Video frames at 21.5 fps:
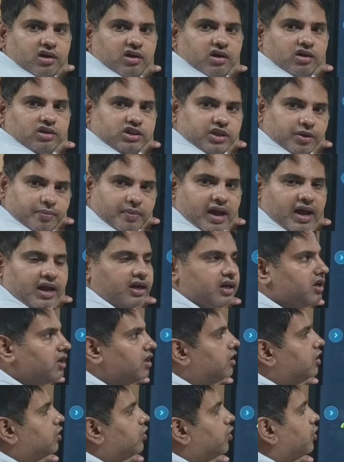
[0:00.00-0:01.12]

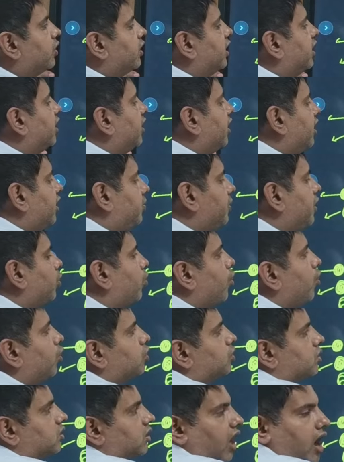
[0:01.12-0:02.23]
cement, it will go
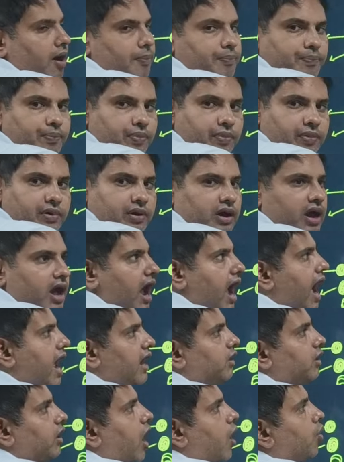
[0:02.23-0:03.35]
up,
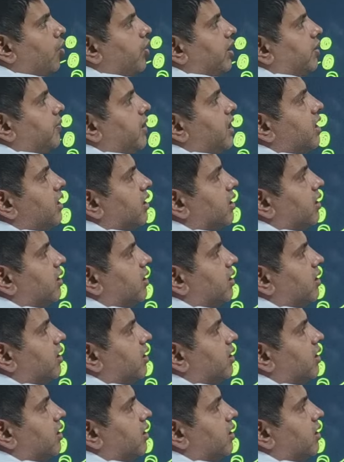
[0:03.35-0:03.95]
and now it will